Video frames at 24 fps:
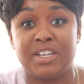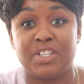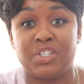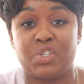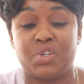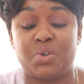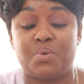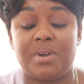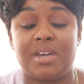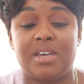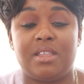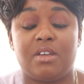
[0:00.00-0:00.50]

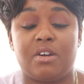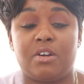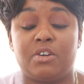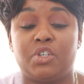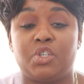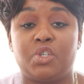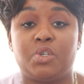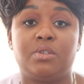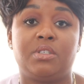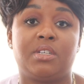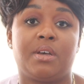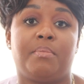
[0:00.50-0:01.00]
to either
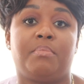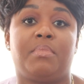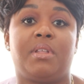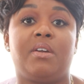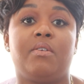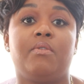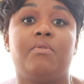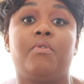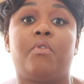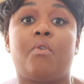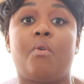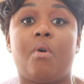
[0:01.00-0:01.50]
do
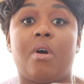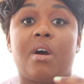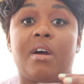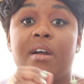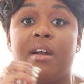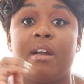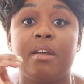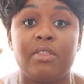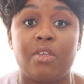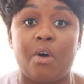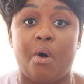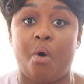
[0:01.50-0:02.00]
something for
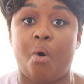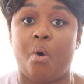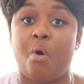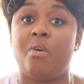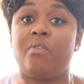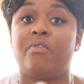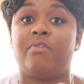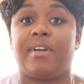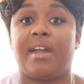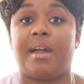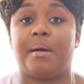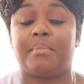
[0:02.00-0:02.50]
the
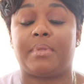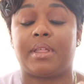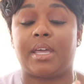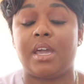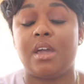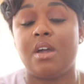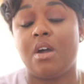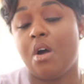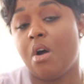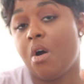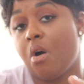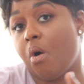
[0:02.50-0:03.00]
whole
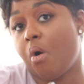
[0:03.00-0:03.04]
family